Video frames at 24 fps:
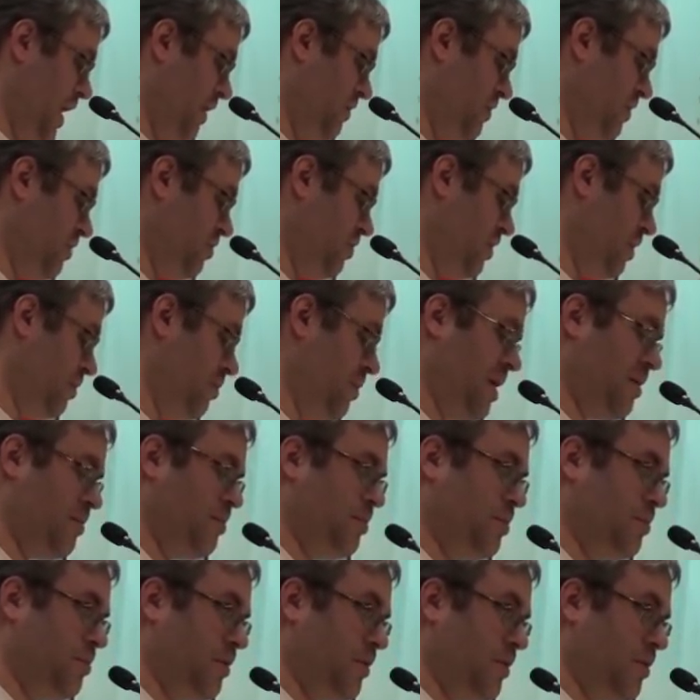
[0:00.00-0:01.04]
And that they
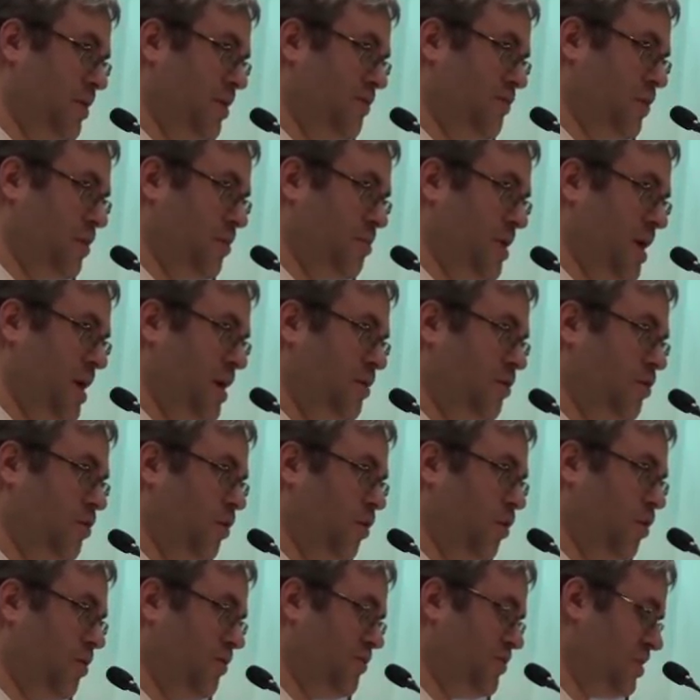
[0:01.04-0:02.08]
may believe their main
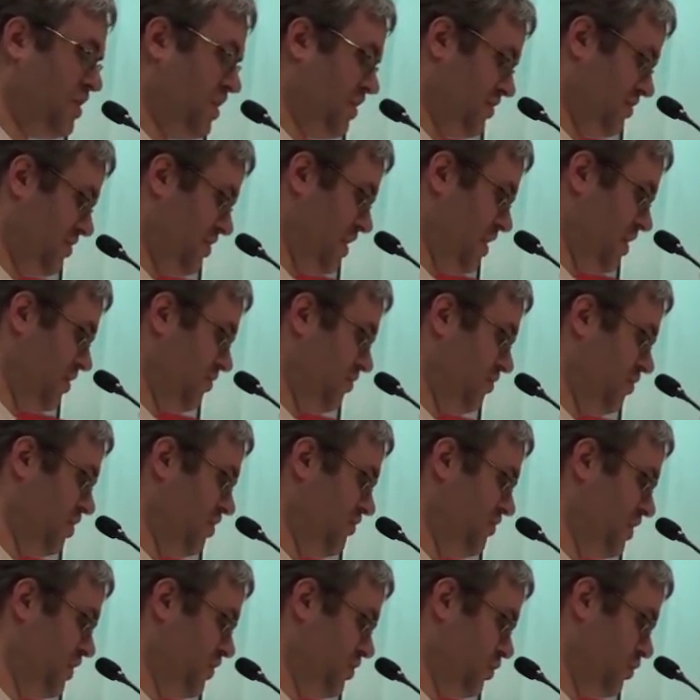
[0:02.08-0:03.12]
goal of DSA is to
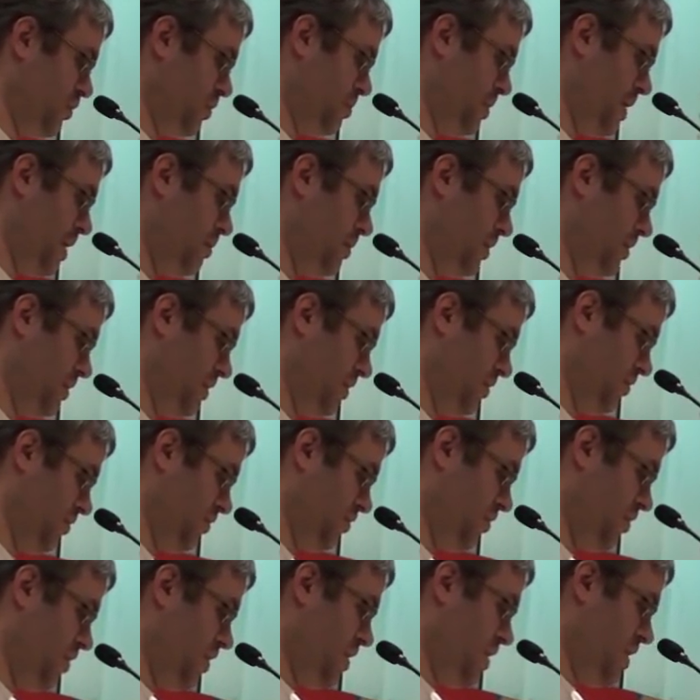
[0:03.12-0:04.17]
defeat the
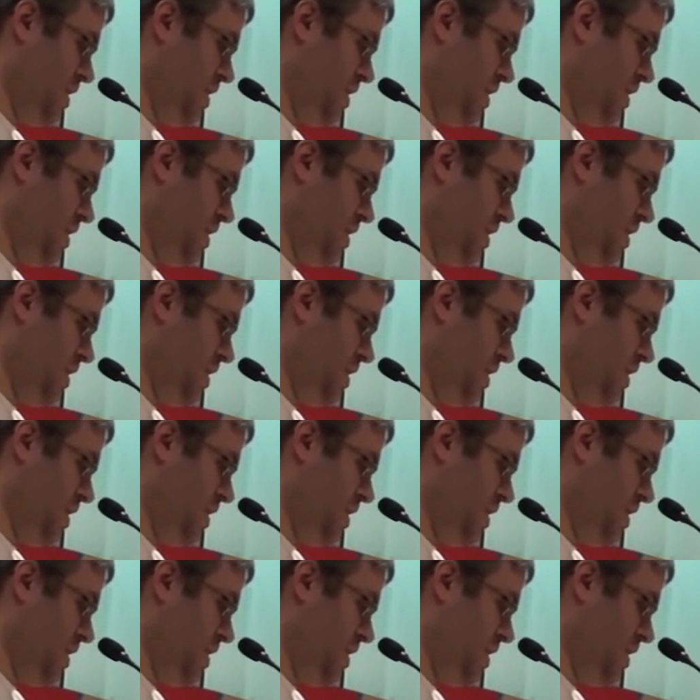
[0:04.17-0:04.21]
Republicans.